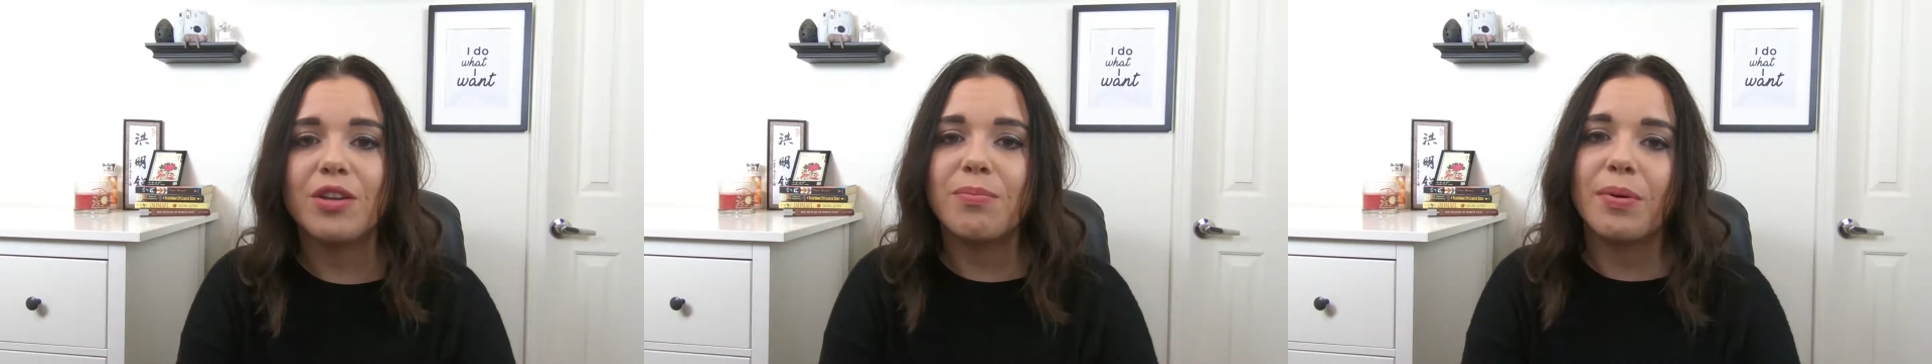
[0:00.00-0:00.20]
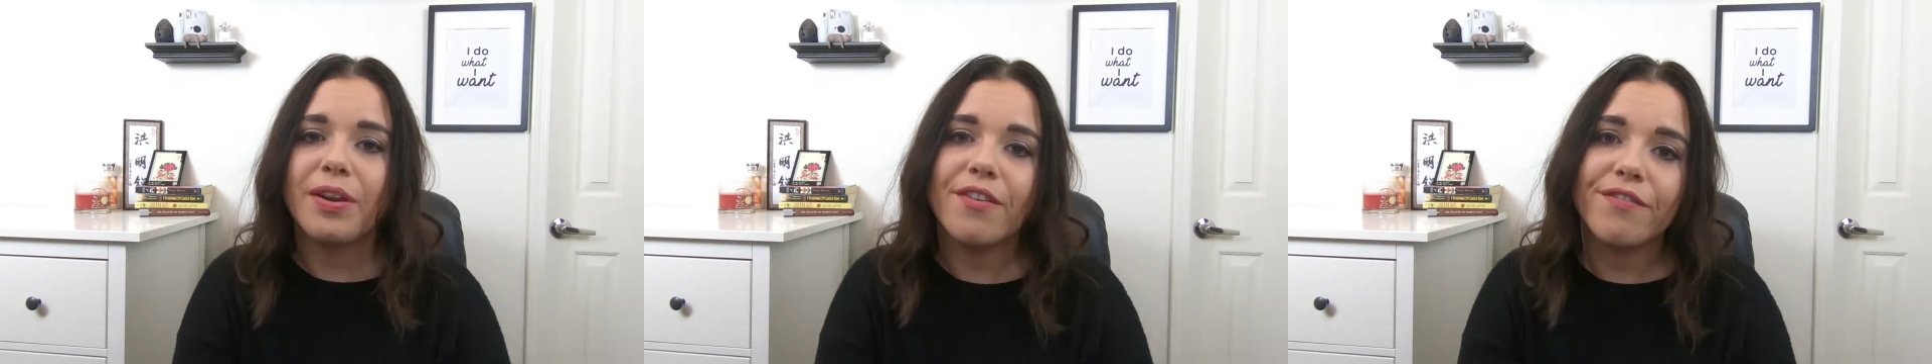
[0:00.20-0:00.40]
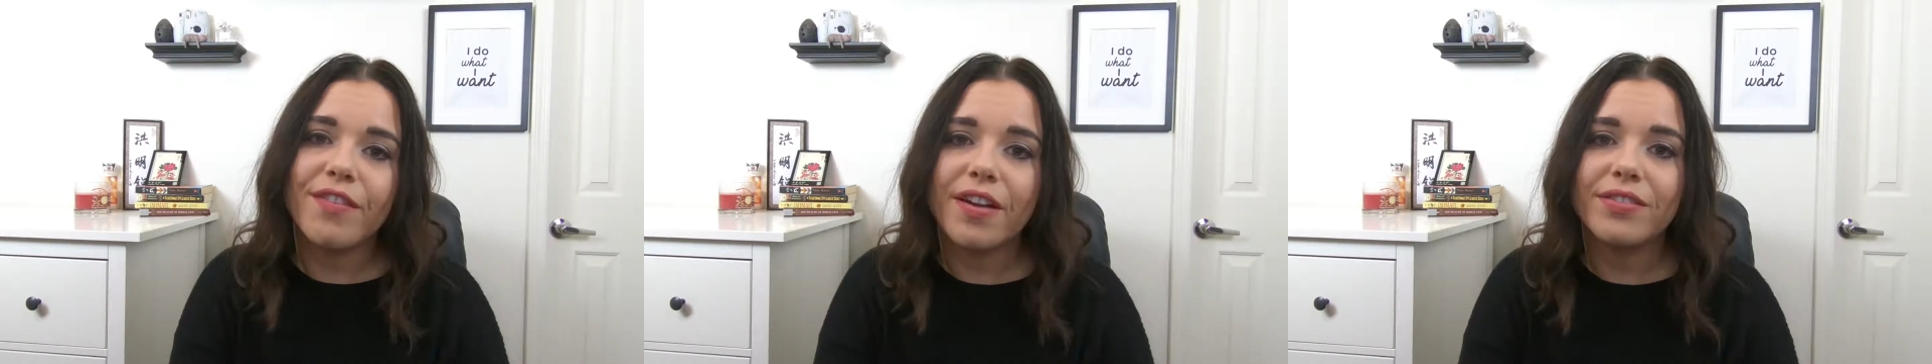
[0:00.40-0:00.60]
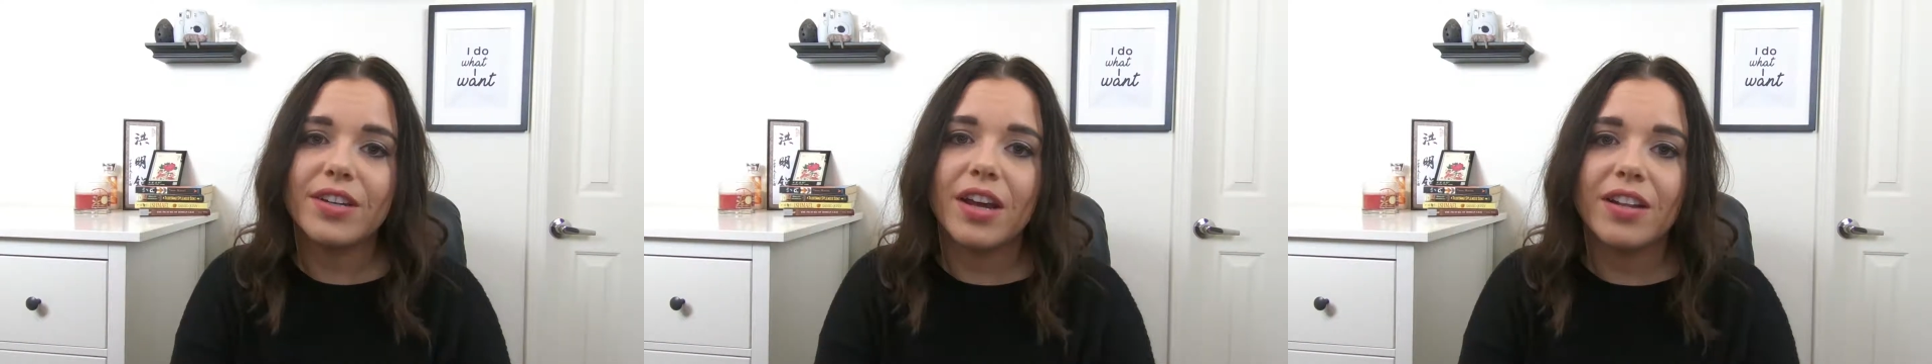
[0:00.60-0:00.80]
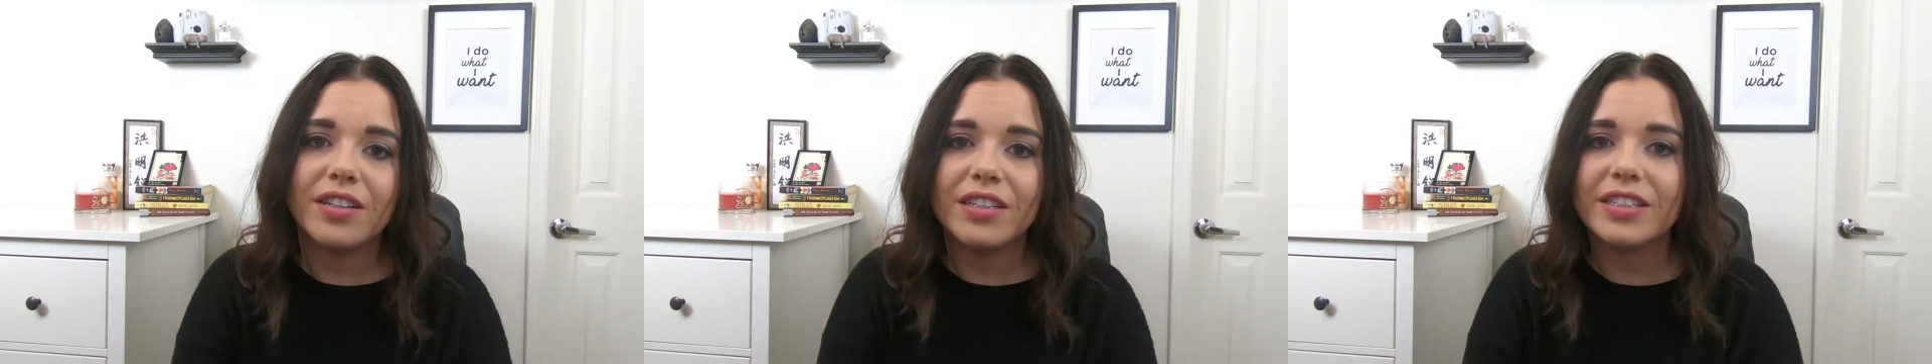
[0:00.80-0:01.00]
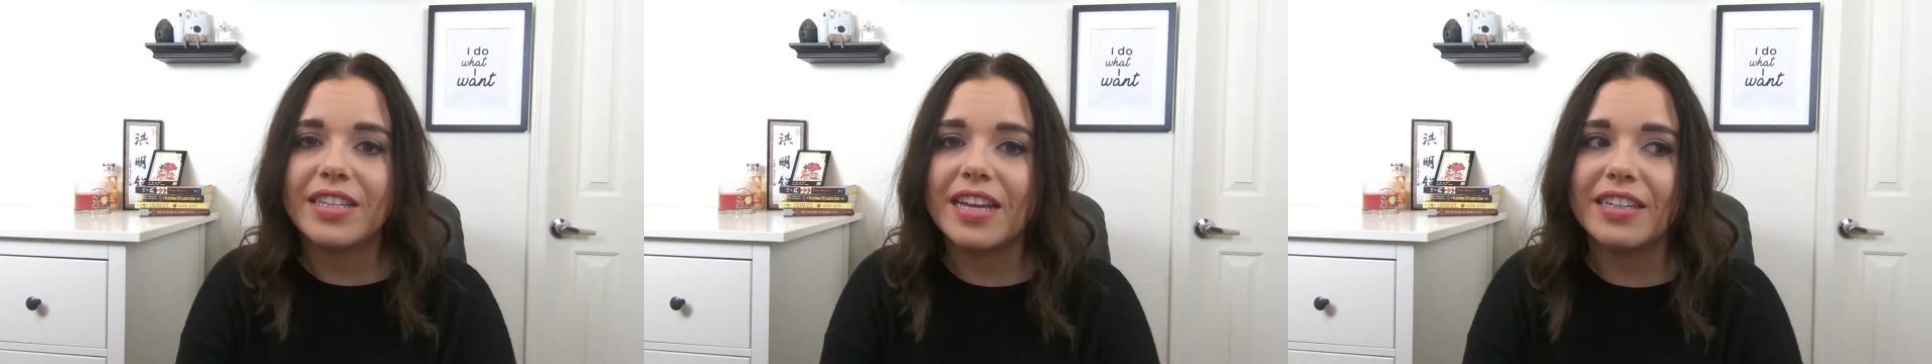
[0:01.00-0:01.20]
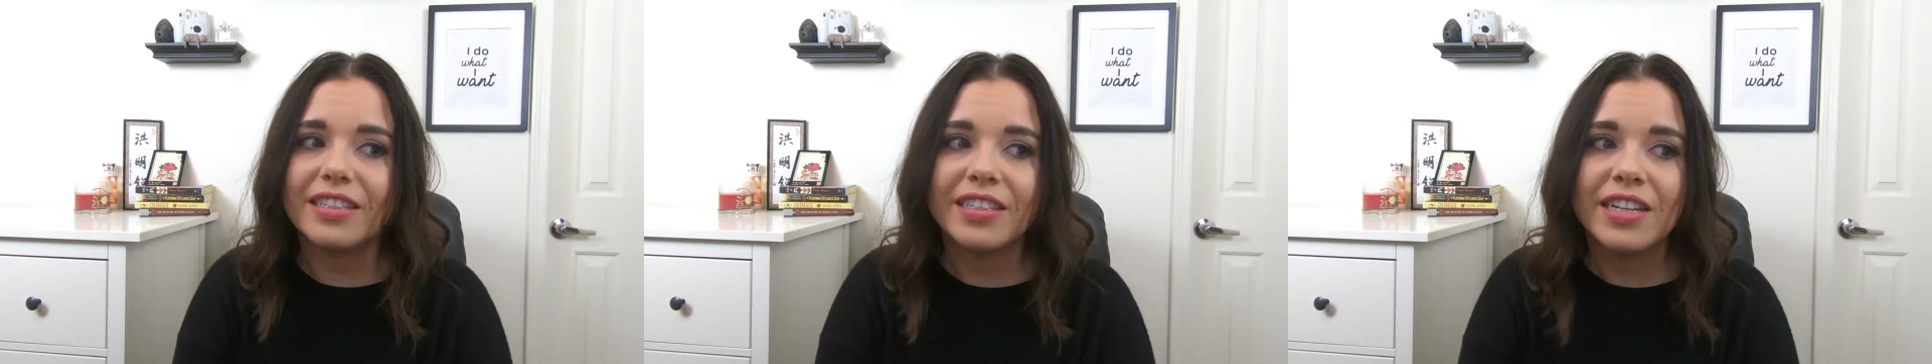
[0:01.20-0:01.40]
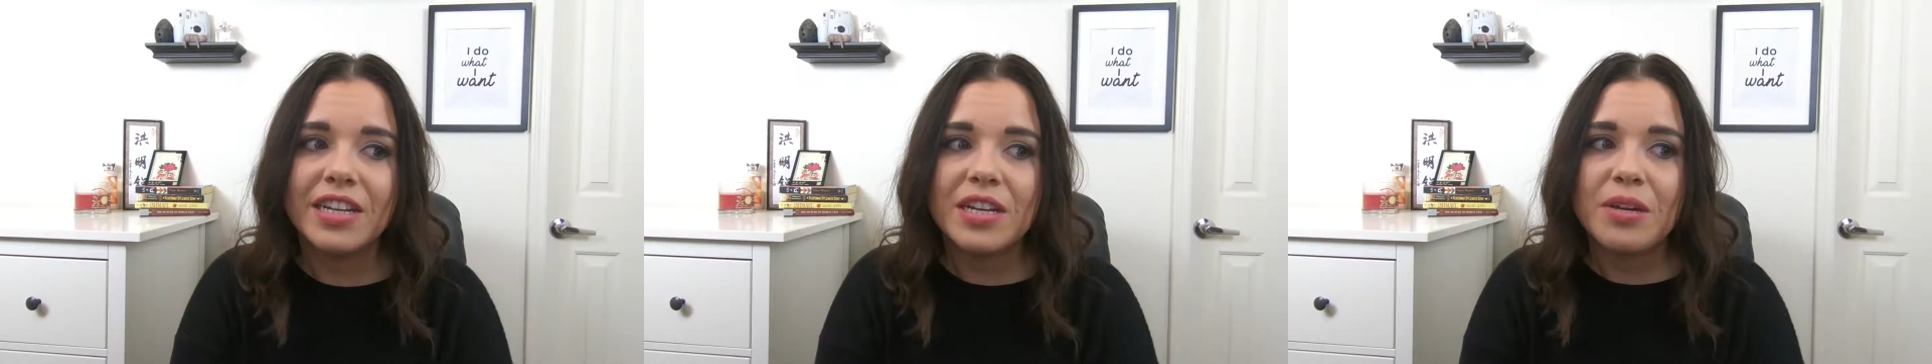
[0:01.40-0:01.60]
you put in $5
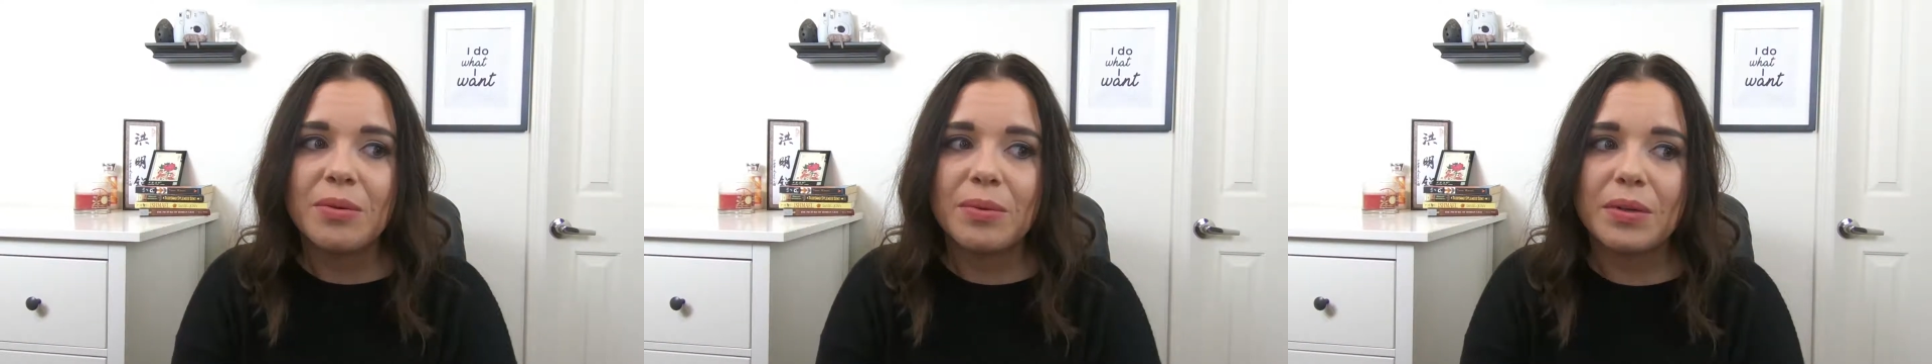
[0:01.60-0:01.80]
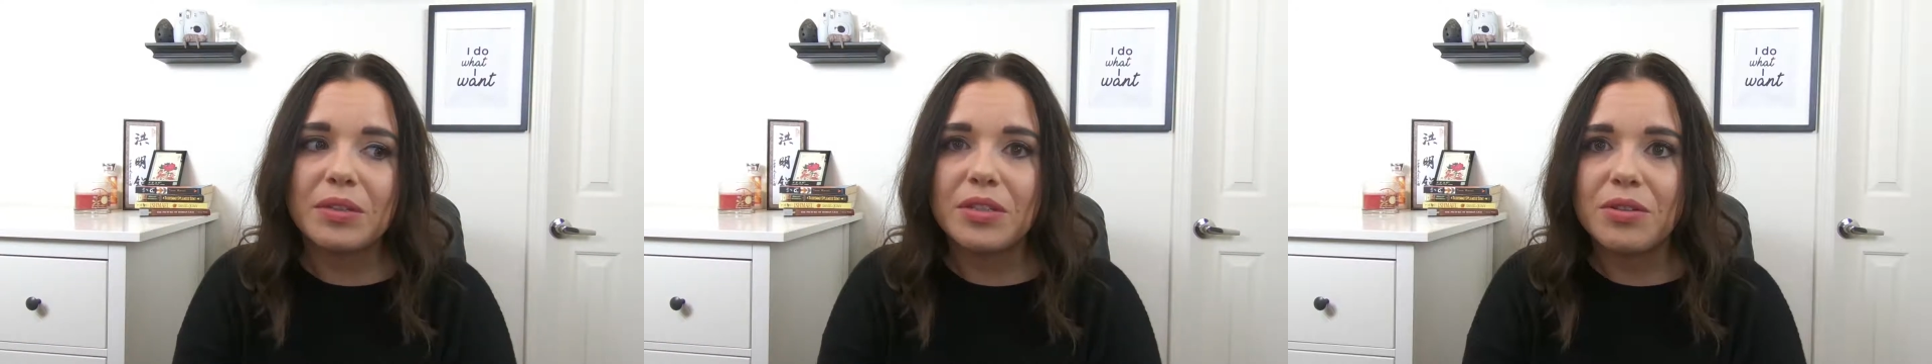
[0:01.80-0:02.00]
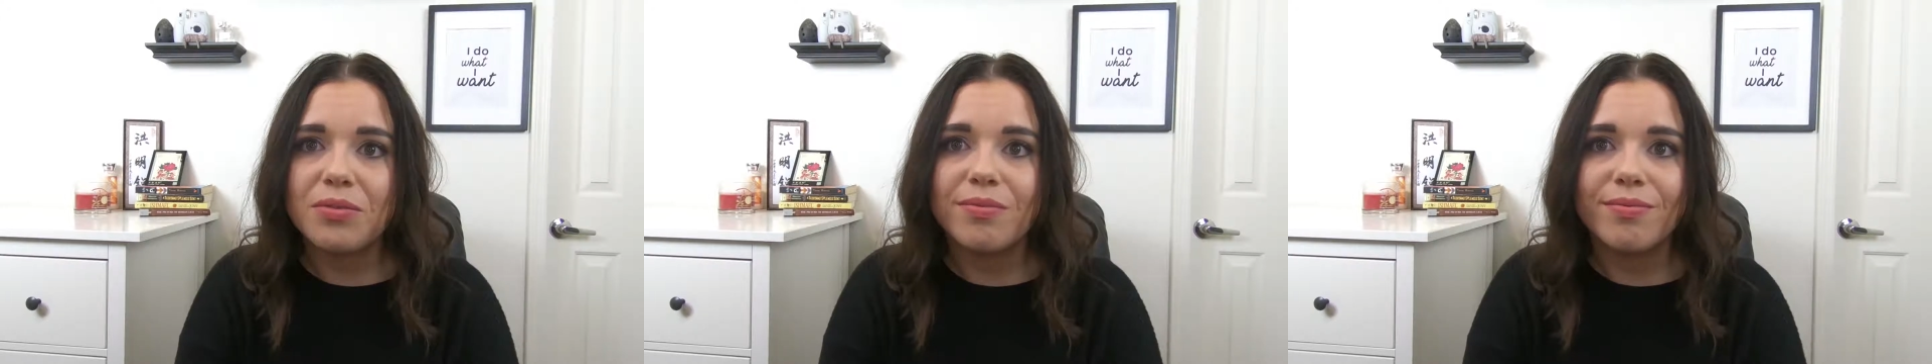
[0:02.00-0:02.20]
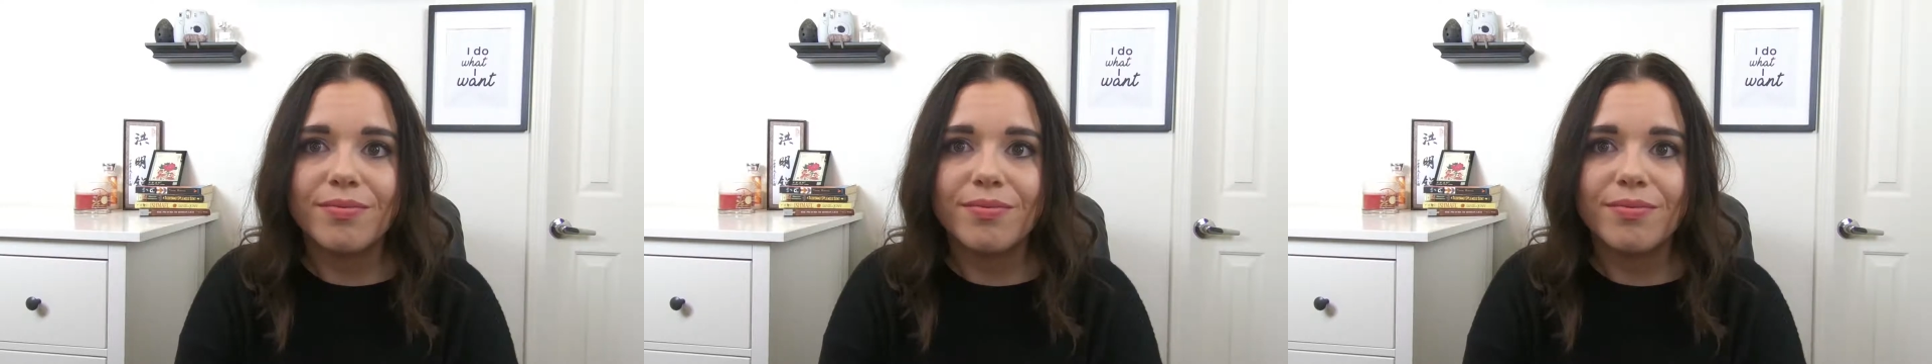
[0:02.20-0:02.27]
and, well, you